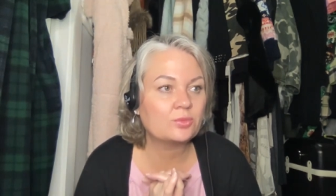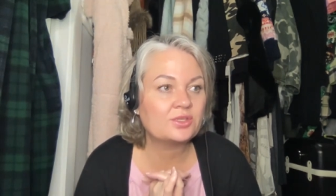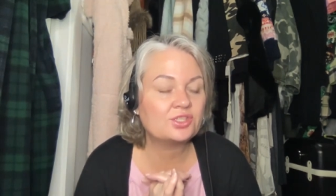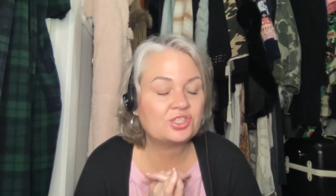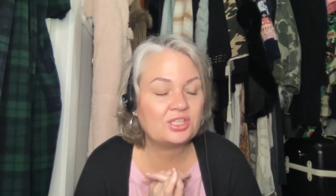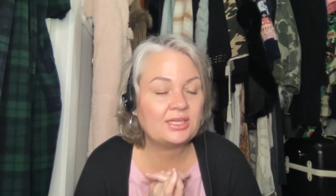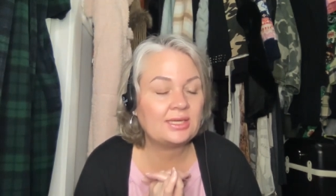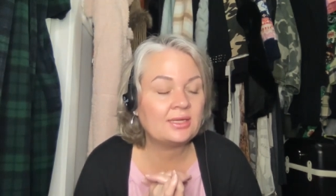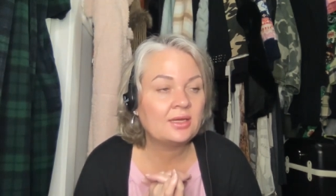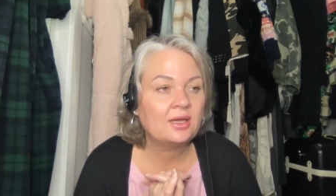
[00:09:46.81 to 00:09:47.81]
which
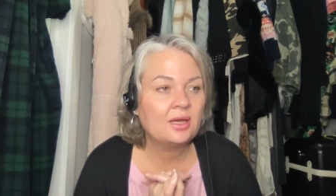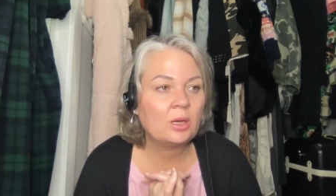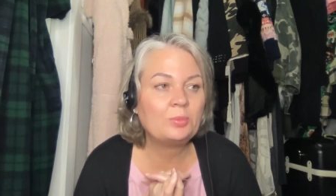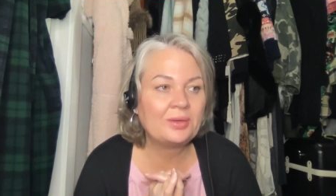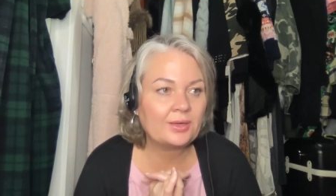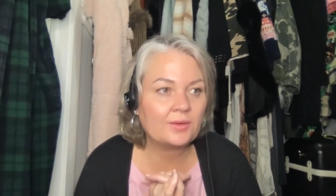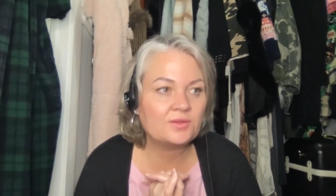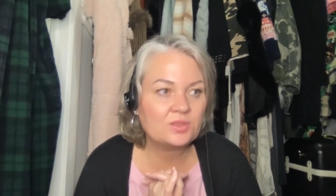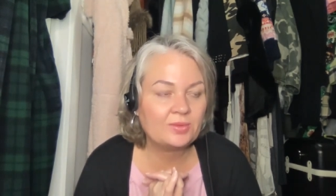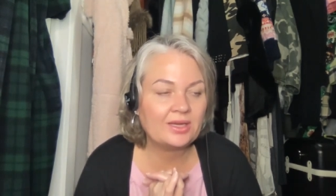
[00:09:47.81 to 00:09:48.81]
she
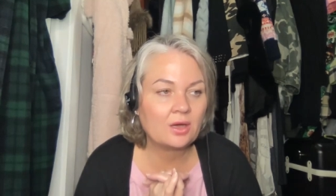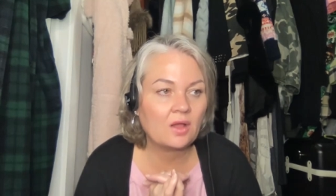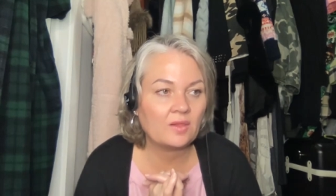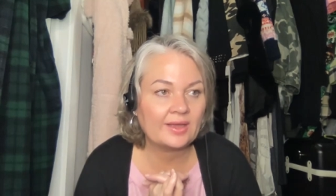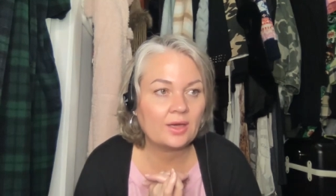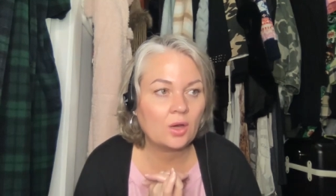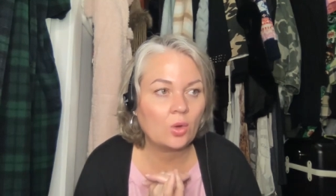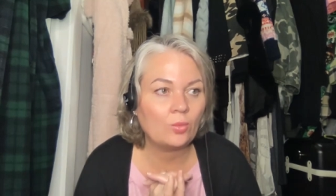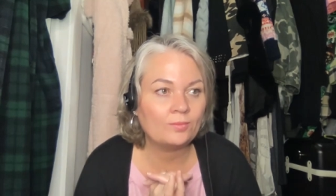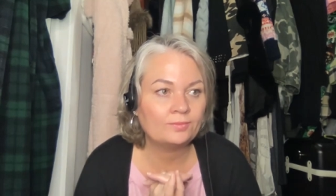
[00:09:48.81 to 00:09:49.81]
appeared to be calling
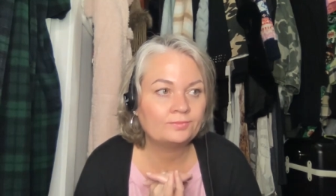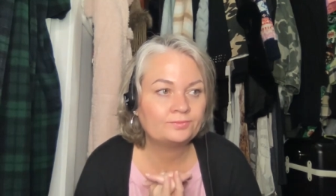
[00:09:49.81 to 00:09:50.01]
home.